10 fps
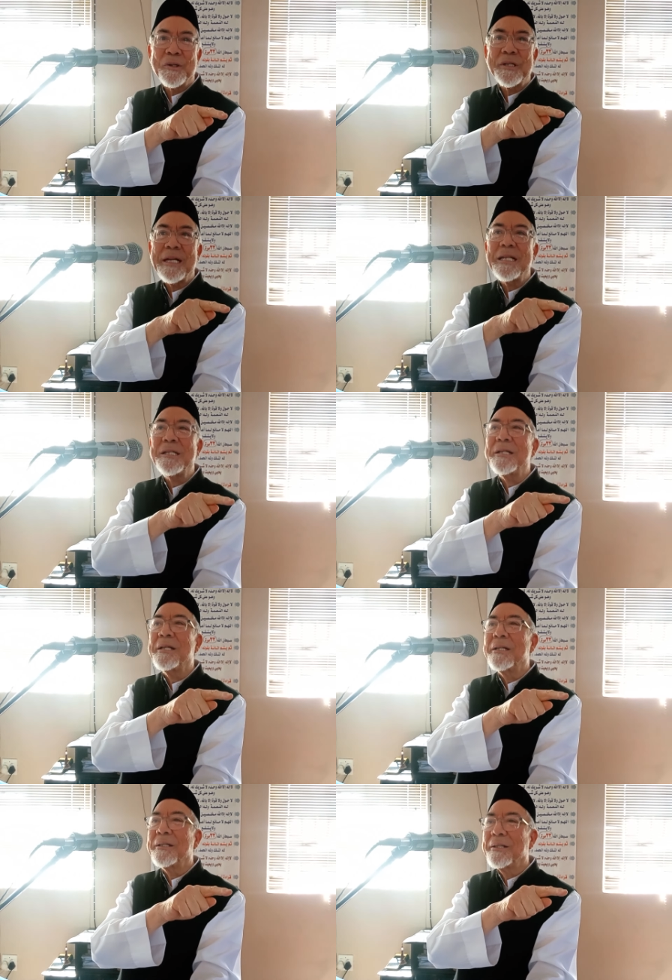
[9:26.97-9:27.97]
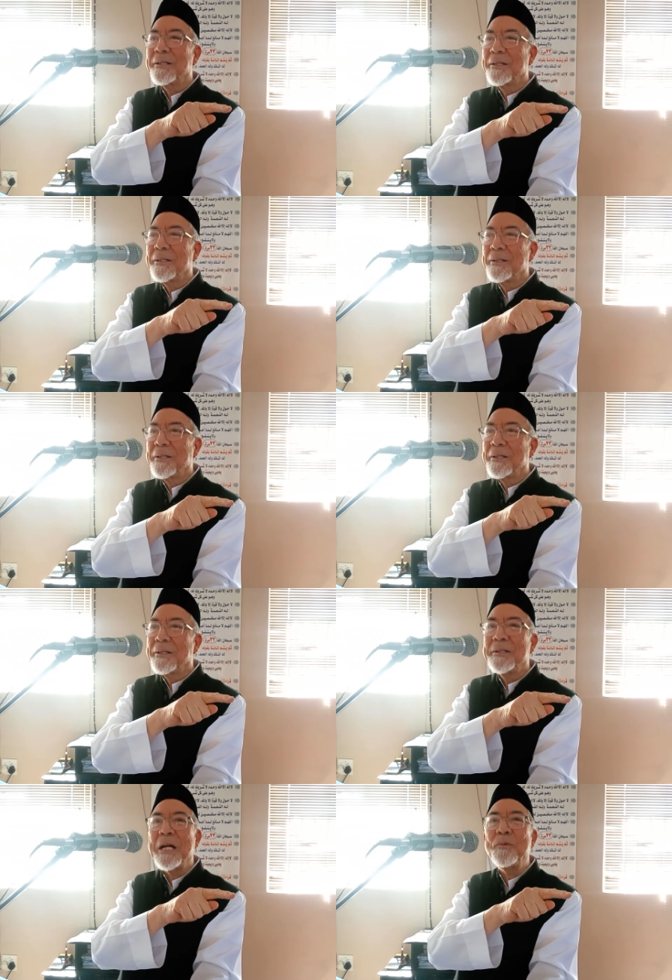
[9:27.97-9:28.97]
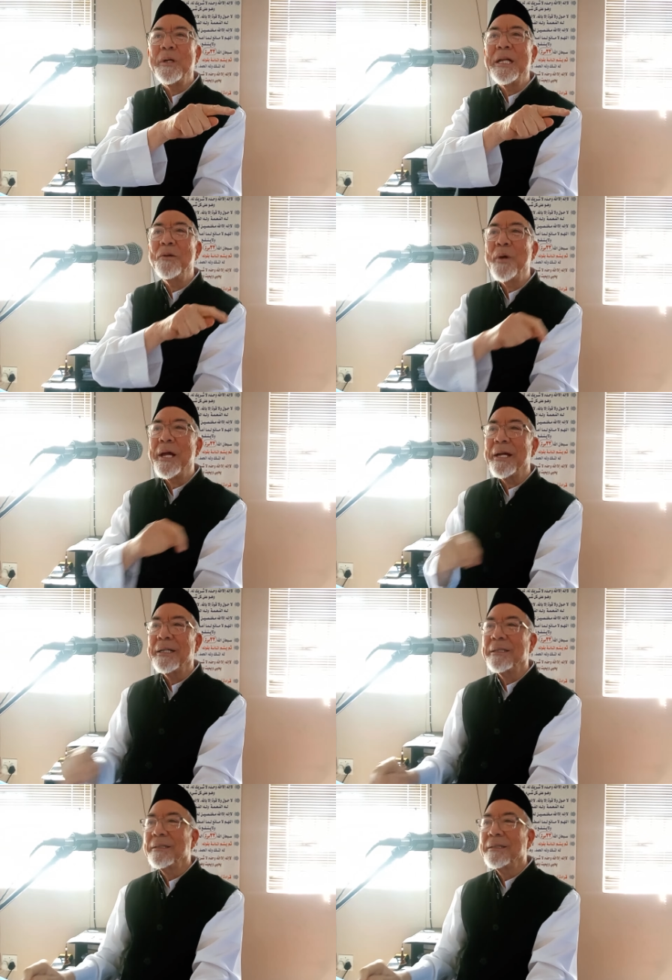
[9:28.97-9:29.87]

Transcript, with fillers: Because that is that will lead where?